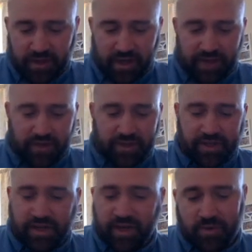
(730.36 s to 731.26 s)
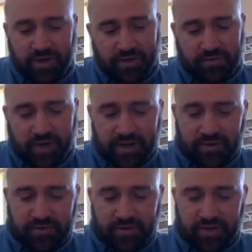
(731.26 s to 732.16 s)
and there is a network of
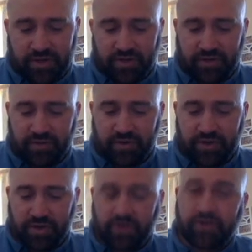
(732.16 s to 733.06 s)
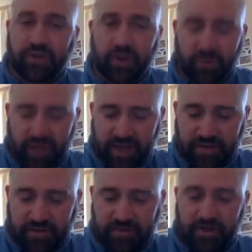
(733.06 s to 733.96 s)
rails for it to travel on across the whole land,